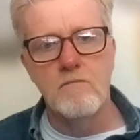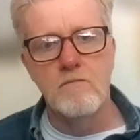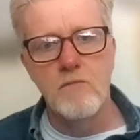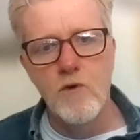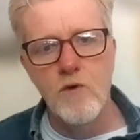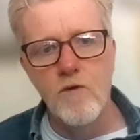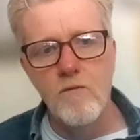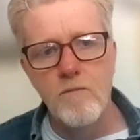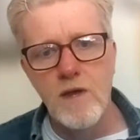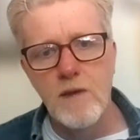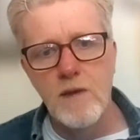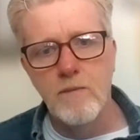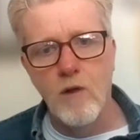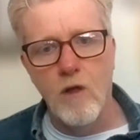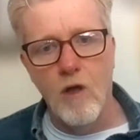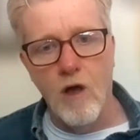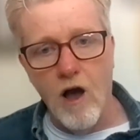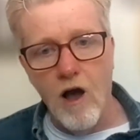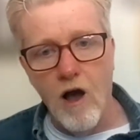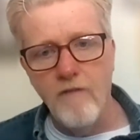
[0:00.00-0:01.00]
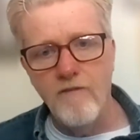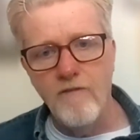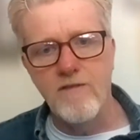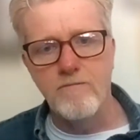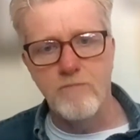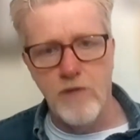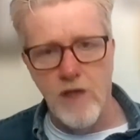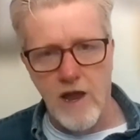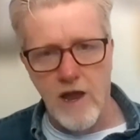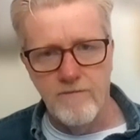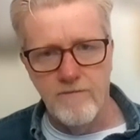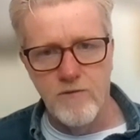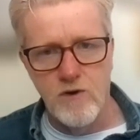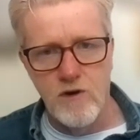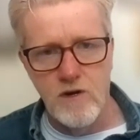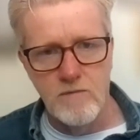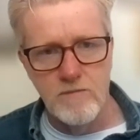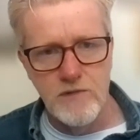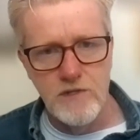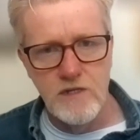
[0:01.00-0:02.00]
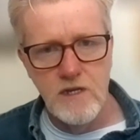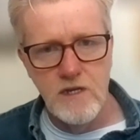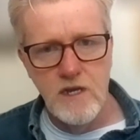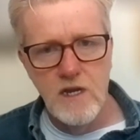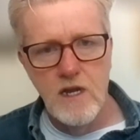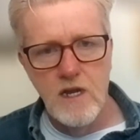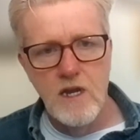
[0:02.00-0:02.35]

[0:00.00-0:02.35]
move people off the platforms